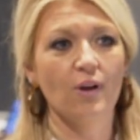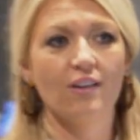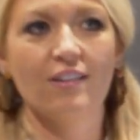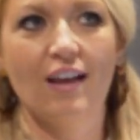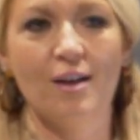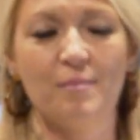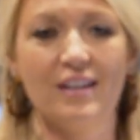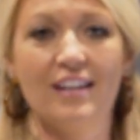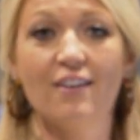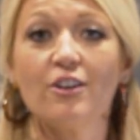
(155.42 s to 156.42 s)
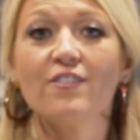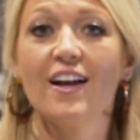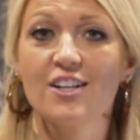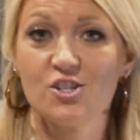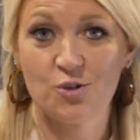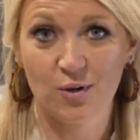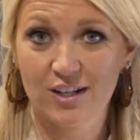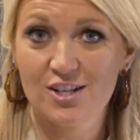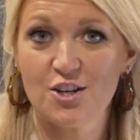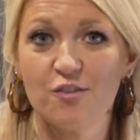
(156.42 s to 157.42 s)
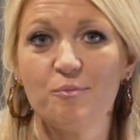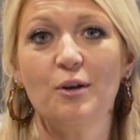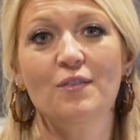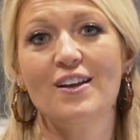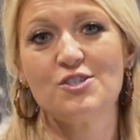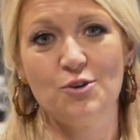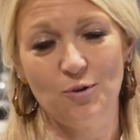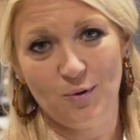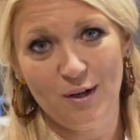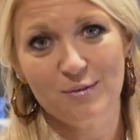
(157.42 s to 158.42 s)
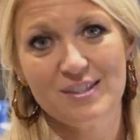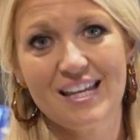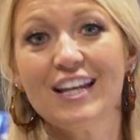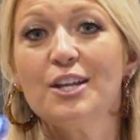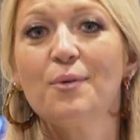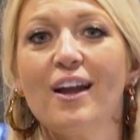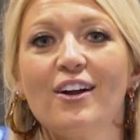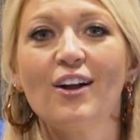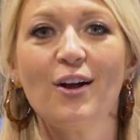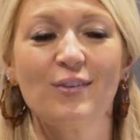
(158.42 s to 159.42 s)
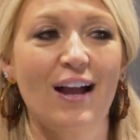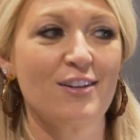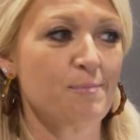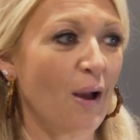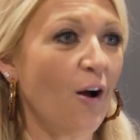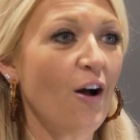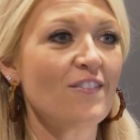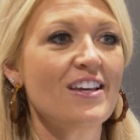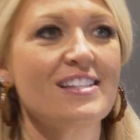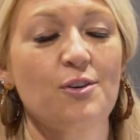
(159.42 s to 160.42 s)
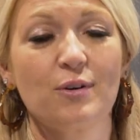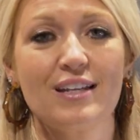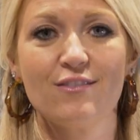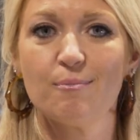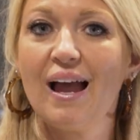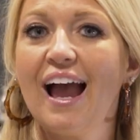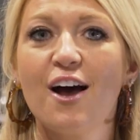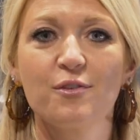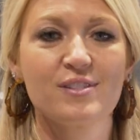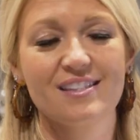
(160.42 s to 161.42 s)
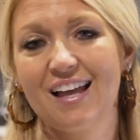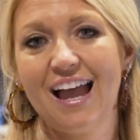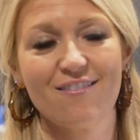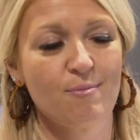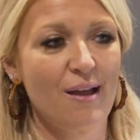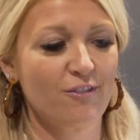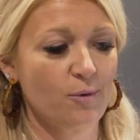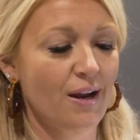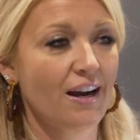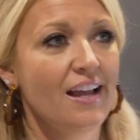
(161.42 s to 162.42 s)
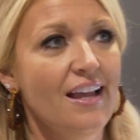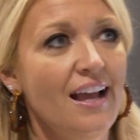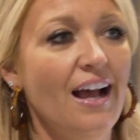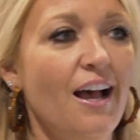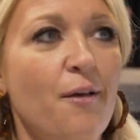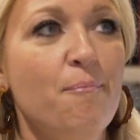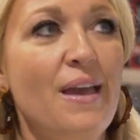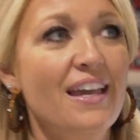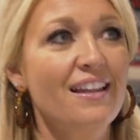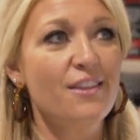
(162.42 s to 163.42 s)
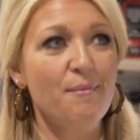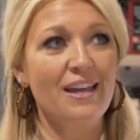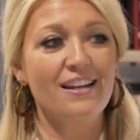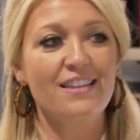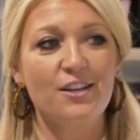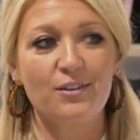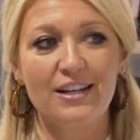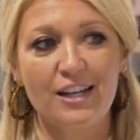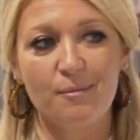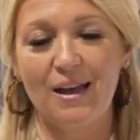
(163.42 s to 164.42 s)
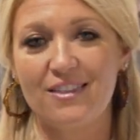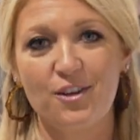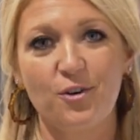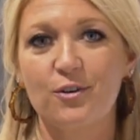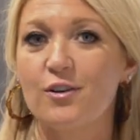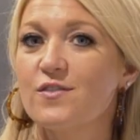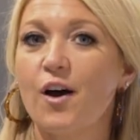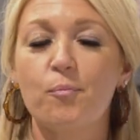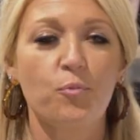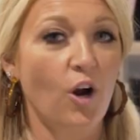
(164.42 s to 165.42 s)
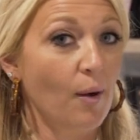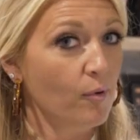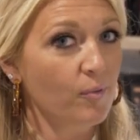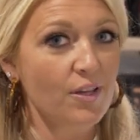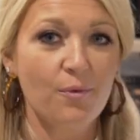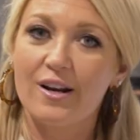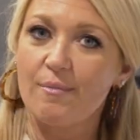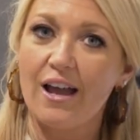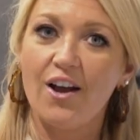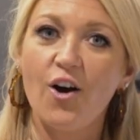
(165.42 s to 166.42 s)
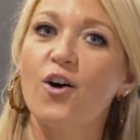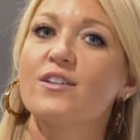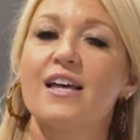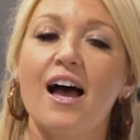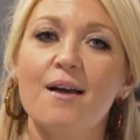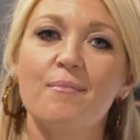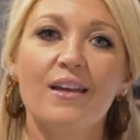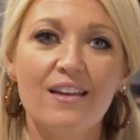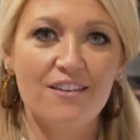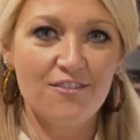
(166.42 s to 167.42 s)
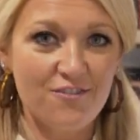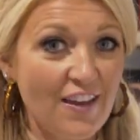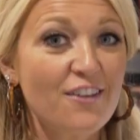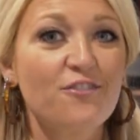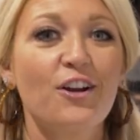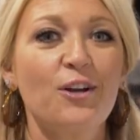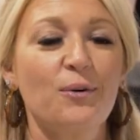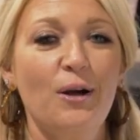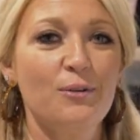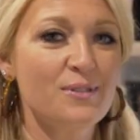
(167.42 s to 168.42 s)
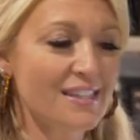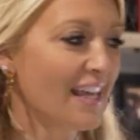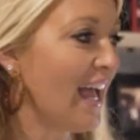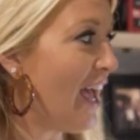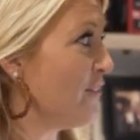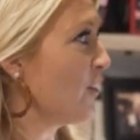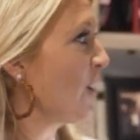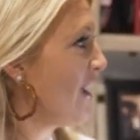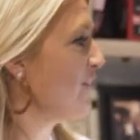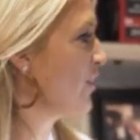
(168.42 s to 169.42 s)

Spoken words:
will never find a shortage of motivational quotes anywhere around my office or even my house. I have them everywhere. The Man in the Arena by Theodore Roosevelt, probably one of my all-time favorite quotes ever.